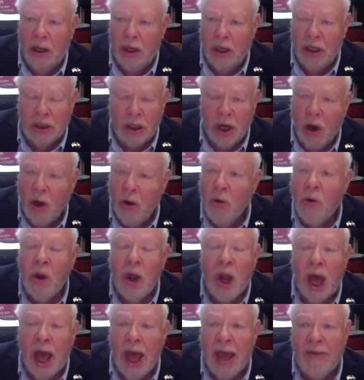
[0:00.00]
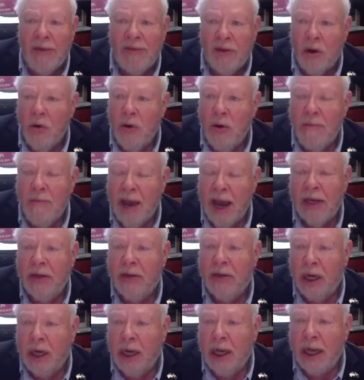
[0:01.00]
his whole life, going back
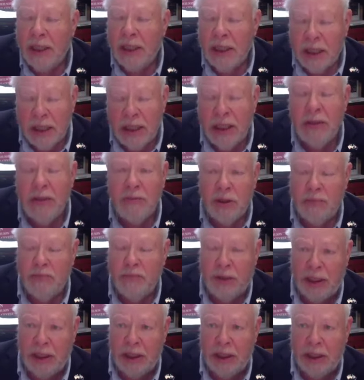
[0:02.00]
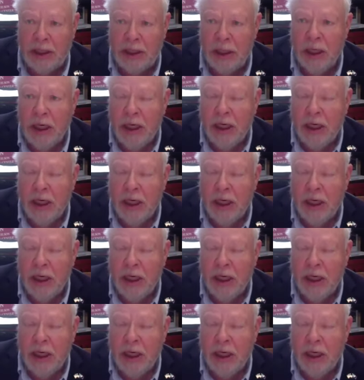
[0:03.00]
to the Lyceum speech,